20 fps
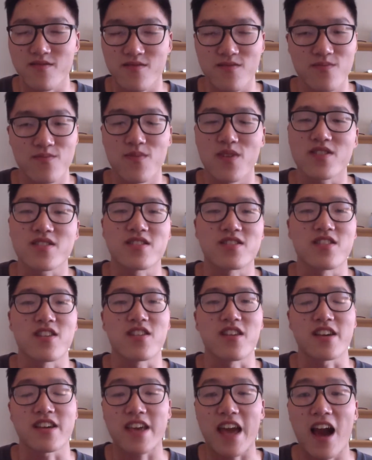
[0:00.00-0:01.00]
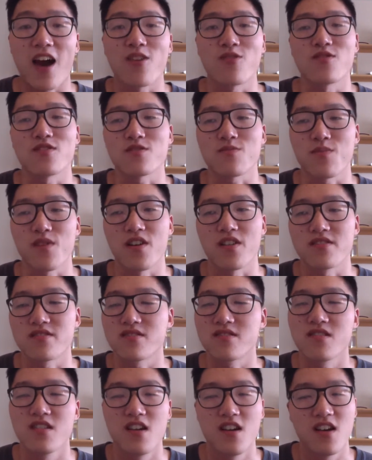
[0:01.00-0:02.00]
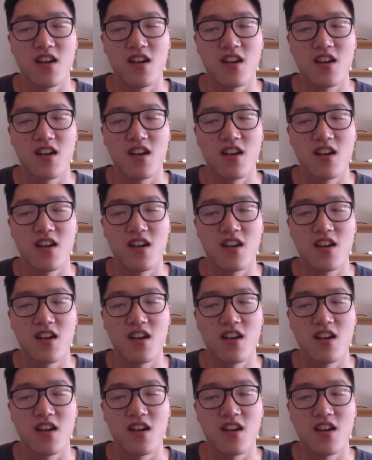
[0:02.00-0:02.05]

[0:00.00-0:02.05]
must have done like countless bloods,